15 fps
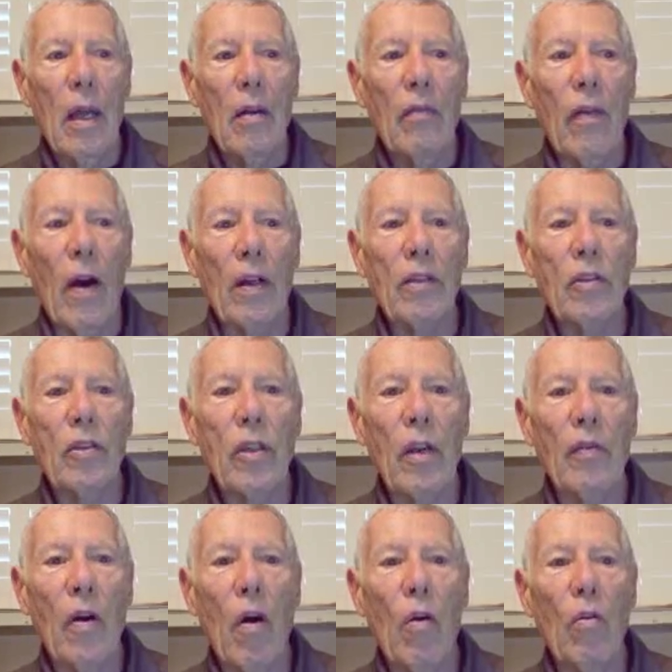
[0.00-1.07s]
Foxes
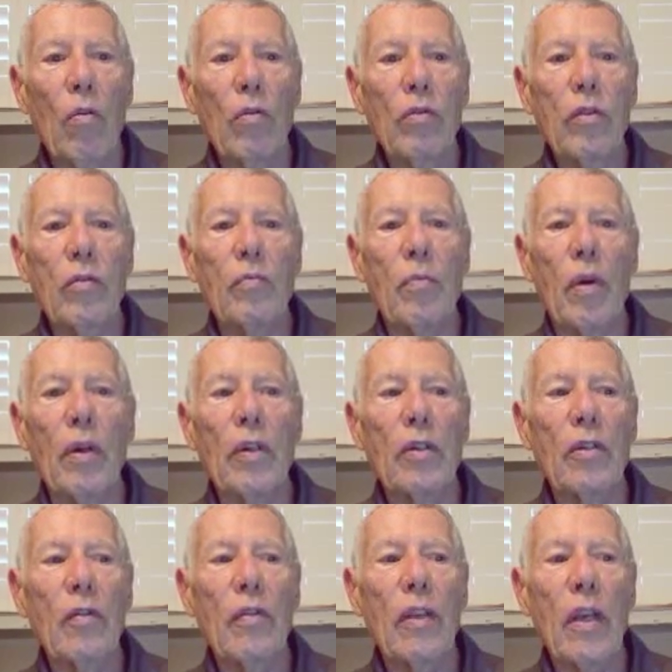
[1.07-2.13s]
have holes and birds
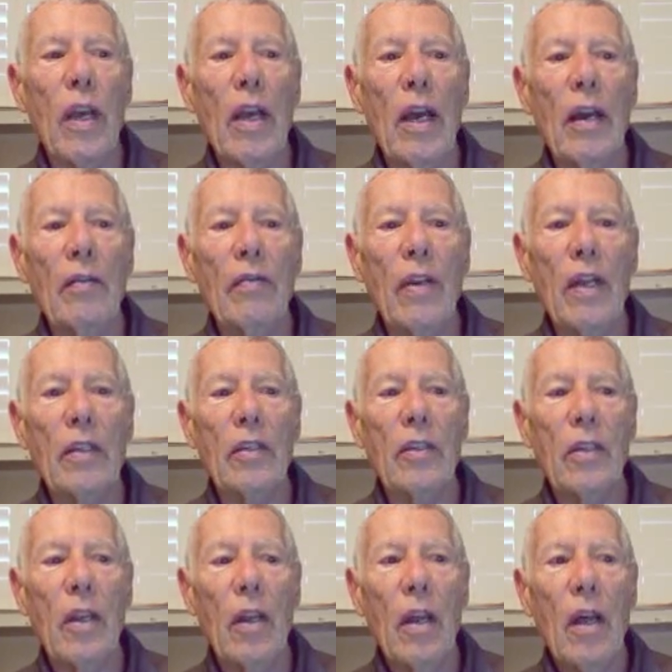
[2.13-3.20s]
of the air have
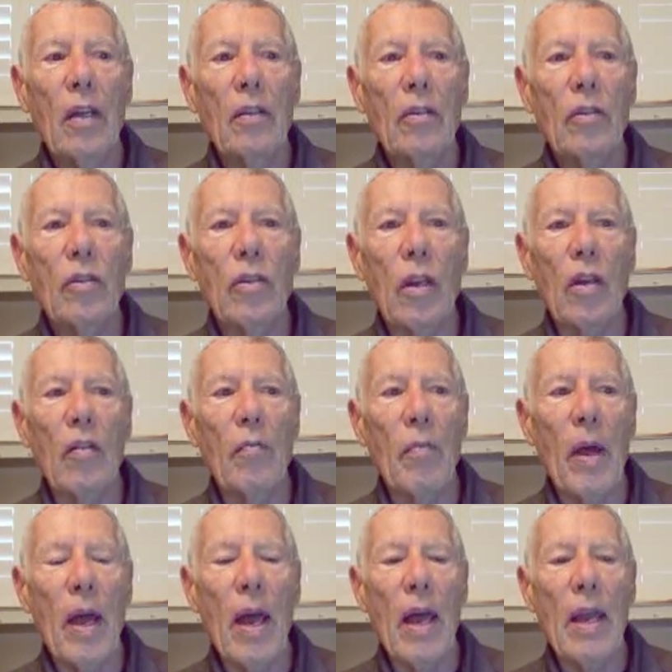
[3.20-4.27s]
nests. Son of
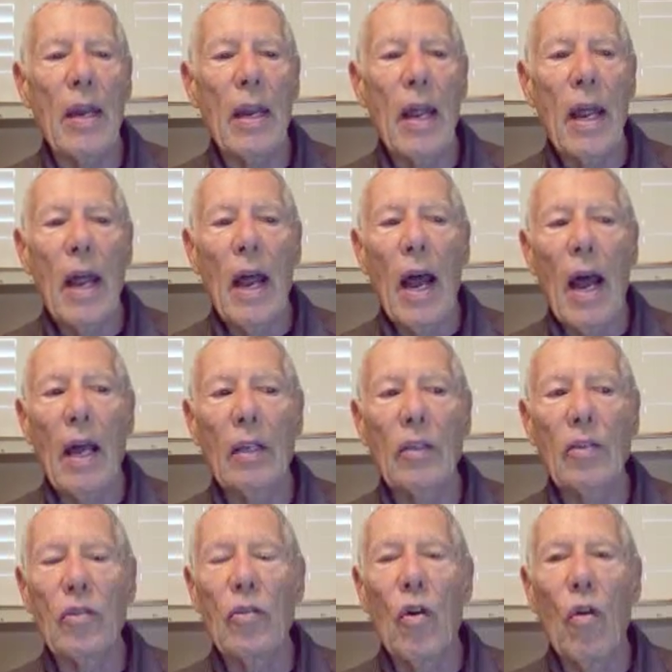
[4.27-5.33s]
Man
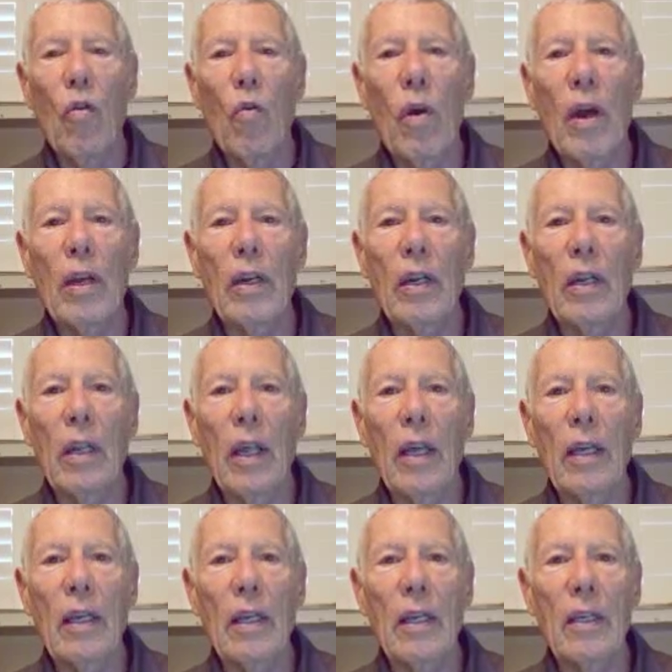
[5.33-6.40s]
has nowhere to
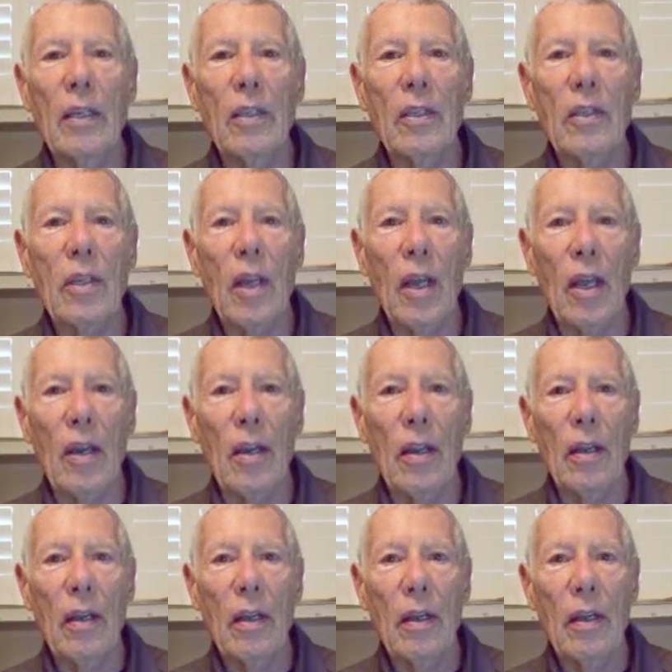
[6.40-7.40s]
lay his head.